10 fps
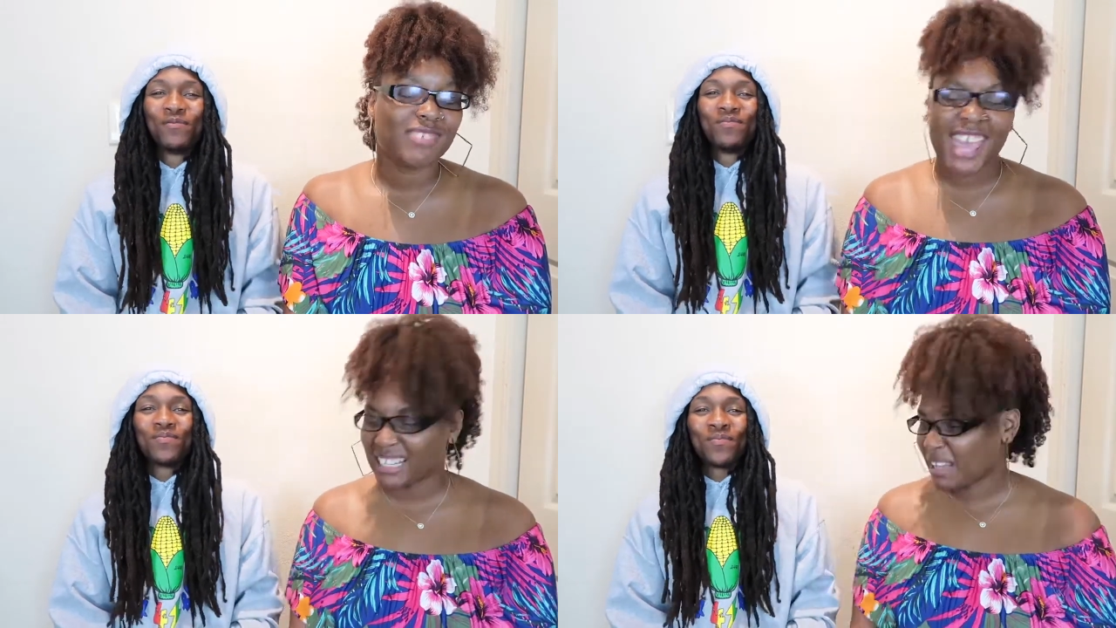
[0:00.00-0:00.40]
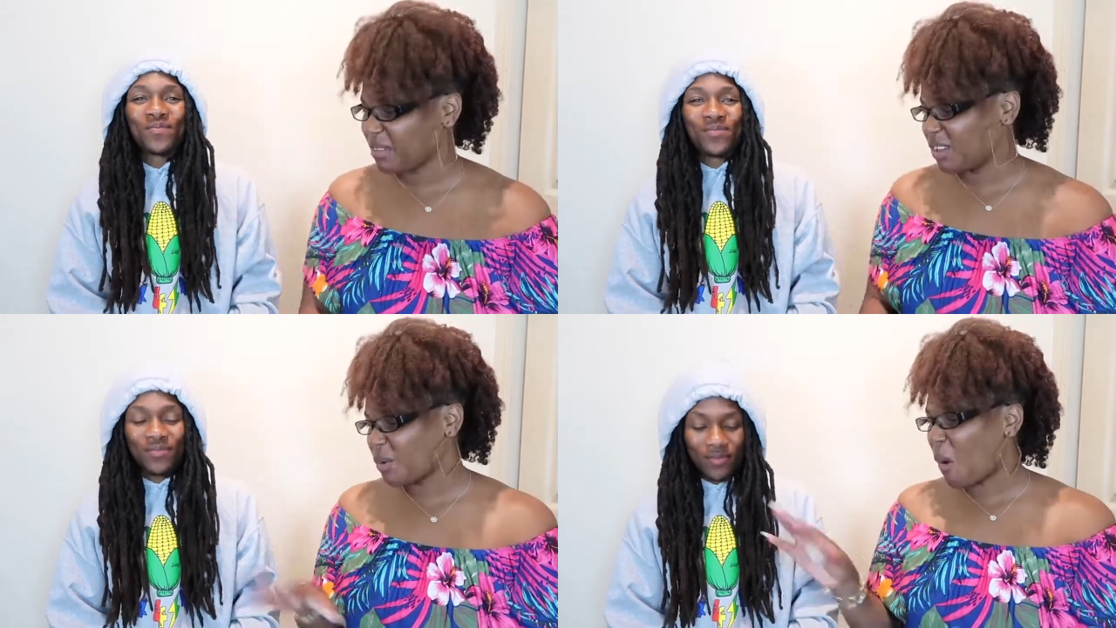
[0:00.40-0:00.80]
Speaker 1: Except
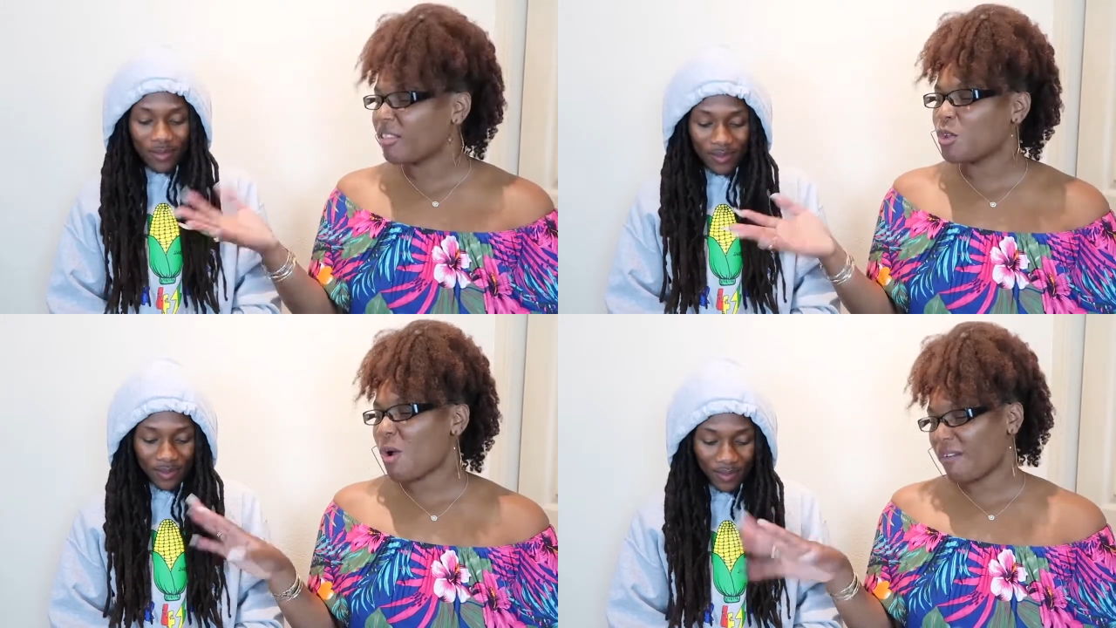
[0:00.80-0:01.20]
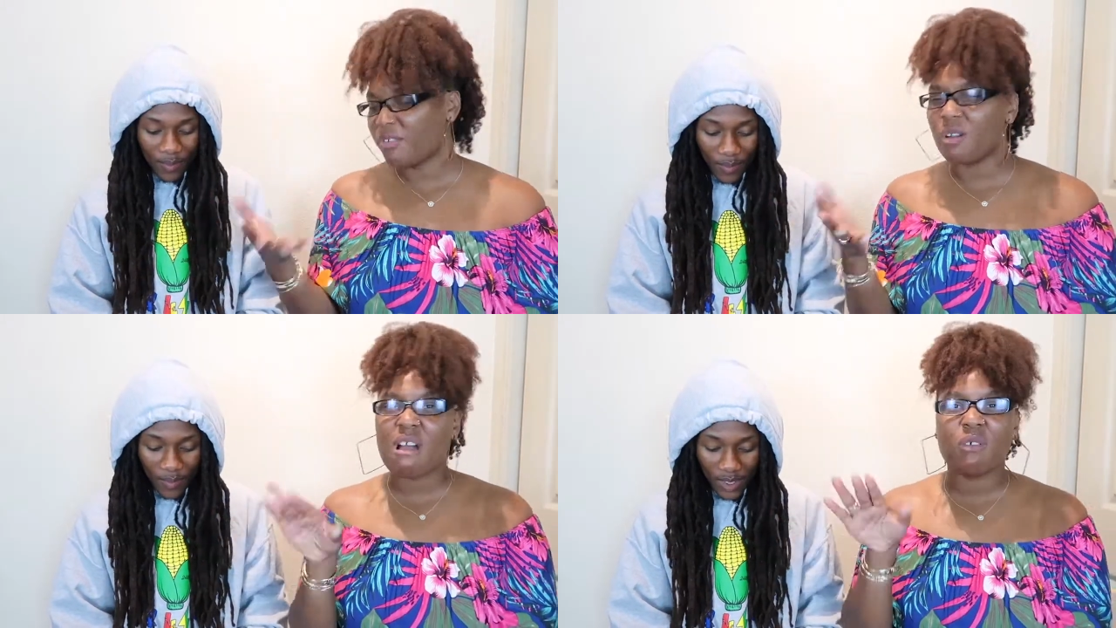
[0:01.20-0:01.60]
the, the, the,
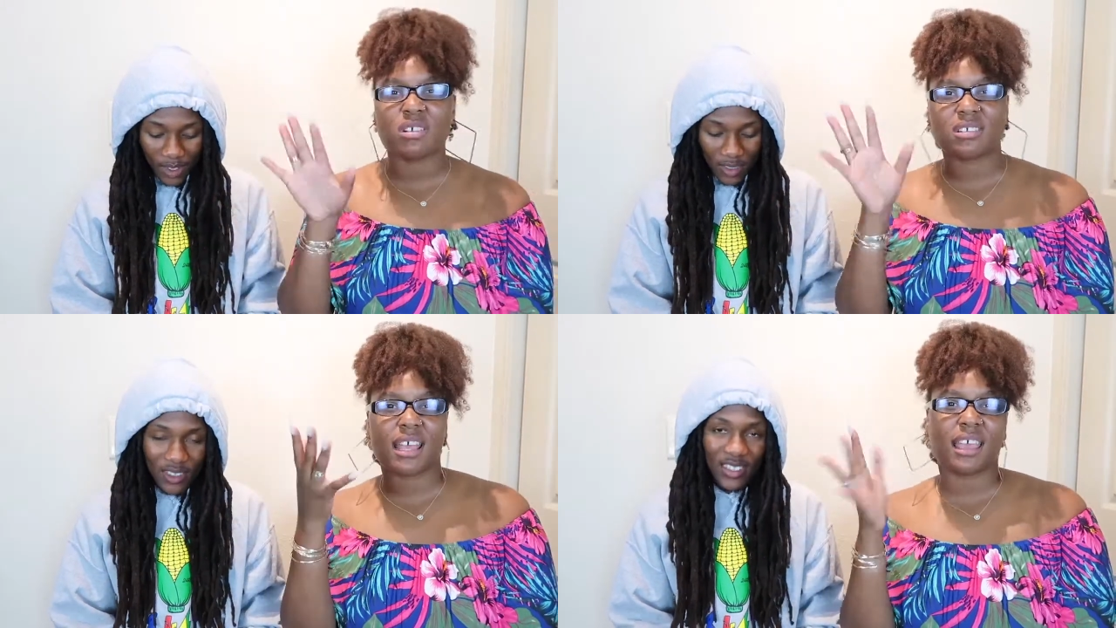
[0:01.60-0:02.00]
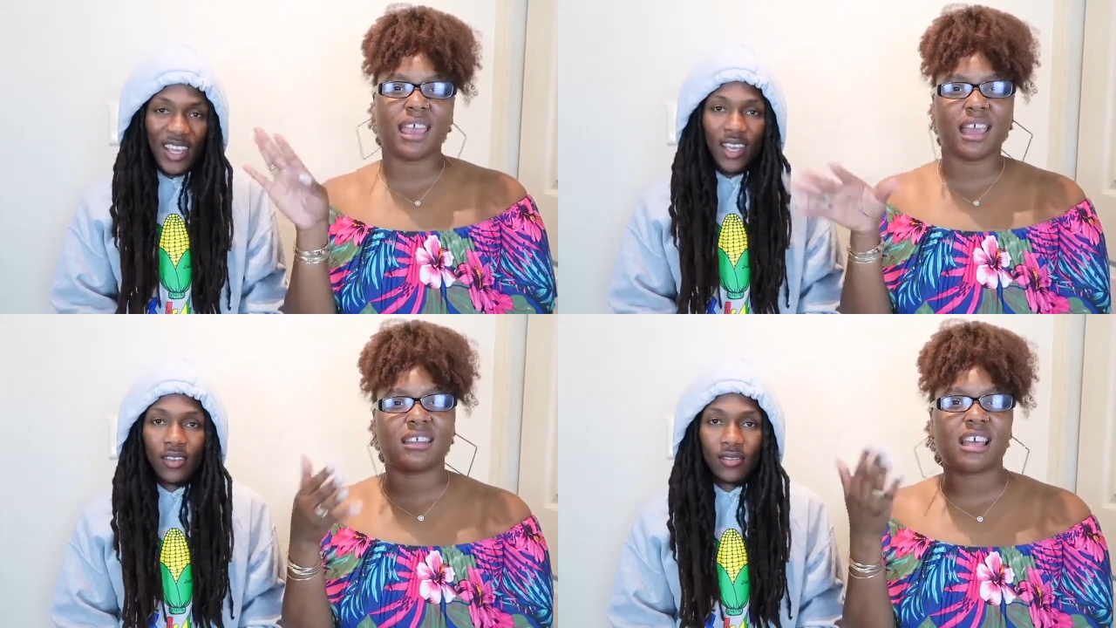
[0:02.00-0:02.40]
waffle one was like,
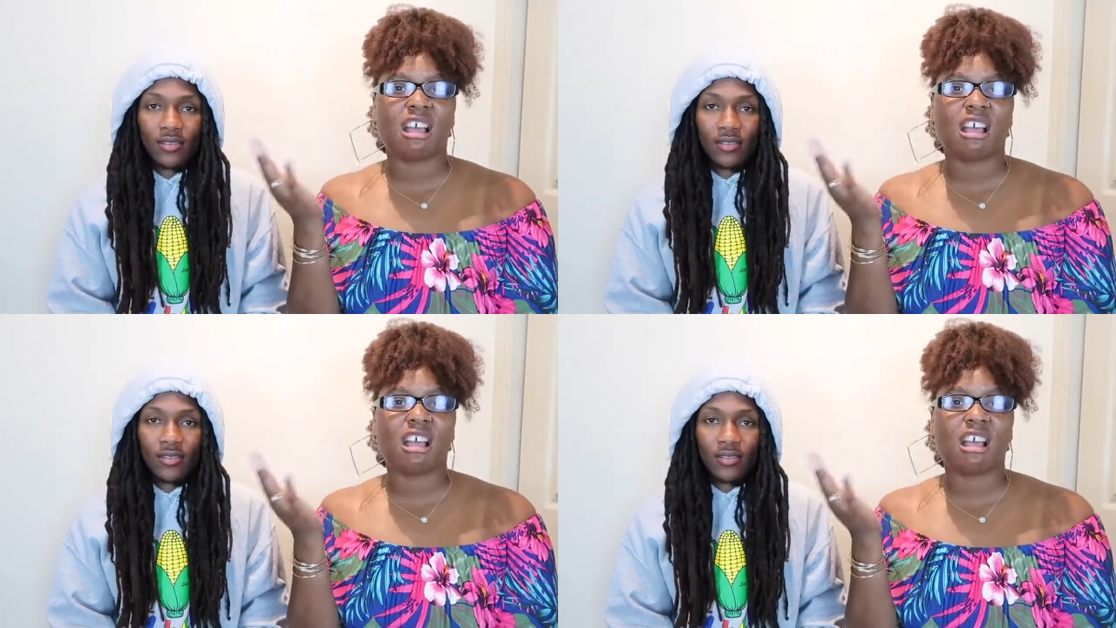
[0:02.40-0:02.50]
and eh, the